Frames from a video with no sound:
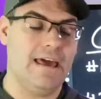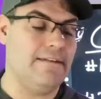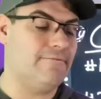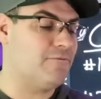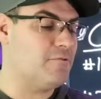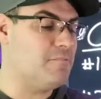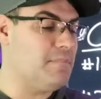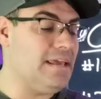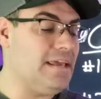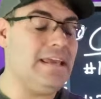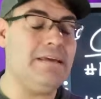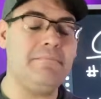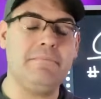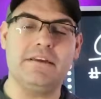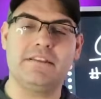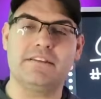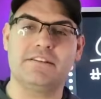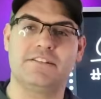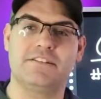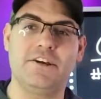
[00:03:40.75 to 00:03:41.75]
And for me,
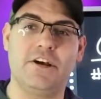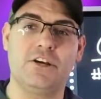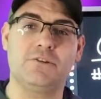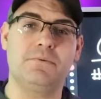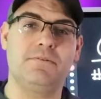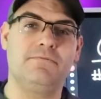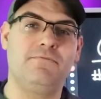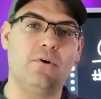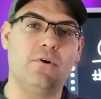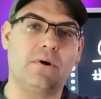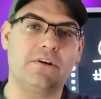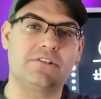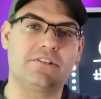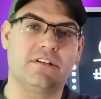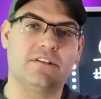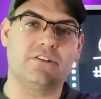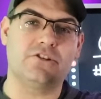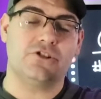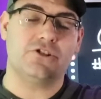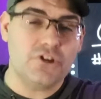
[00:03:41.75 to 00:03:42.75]
being a salesman focused
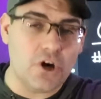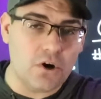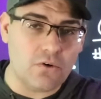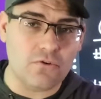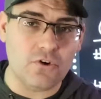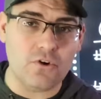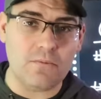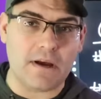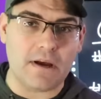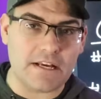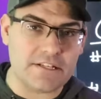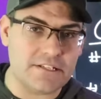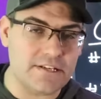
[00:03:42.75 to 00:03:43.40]
on the showroom, I